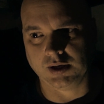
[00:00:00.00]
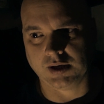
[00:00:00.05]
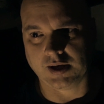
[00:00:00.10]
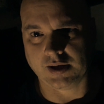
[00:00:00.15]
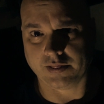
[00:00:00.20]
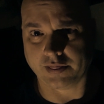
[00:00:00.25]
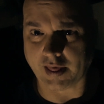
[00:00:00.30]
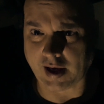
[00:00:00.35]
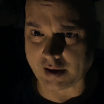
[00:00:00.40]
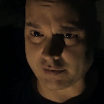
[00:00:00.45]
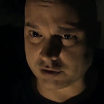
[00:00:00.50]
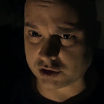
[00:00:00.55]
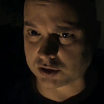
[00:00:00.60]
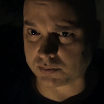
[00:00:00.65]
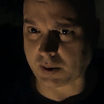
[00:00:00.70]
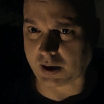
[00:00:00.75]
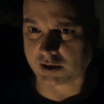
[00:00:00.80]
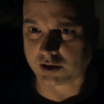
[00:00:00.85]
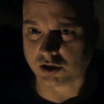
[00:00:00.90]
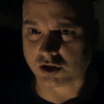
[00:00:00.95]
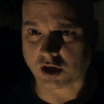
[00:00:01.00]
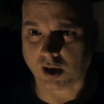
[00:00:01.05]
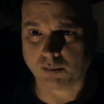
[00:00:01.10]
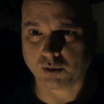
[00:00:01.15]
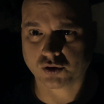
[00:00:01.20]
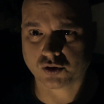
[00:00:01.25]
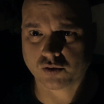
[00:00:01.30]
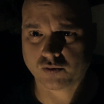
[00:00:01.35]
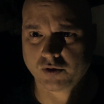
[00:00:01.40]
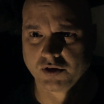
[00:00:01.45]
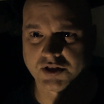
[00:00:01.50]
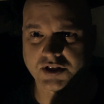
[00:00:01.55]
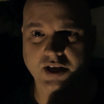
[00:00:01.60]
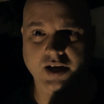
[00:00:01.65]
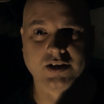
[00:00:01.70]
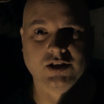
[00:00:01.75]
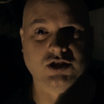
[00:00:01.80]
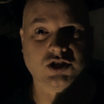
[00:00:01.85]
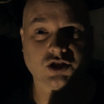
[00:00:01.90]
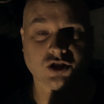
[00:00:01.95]
In that respect, it's almost the
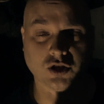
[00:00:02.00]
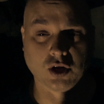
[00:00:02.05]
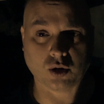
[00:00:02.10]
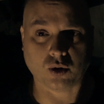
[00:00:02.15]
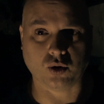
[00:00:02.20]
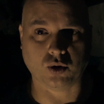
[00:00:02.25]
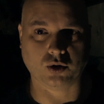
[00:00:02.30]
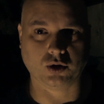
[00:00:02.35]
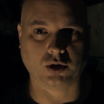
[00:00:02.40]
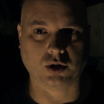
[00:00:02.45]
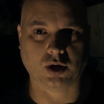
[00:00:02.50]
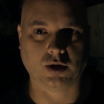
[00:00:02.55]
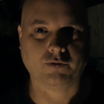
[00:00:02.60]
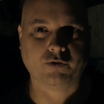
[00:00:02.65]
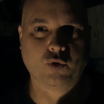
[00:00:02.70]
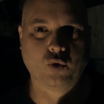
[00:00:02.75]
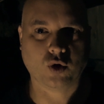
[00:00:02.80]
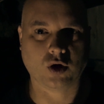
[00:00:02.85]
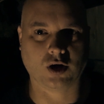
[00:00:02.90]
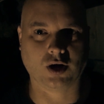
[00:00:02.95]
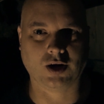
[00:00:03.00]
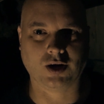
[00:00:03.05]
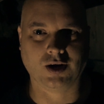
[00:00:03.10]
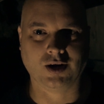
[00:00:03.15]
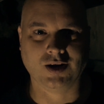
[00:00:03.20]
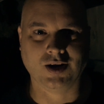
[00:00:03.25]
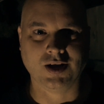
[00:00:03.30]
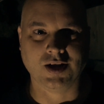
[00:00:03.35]
Rosetta Stone of horror.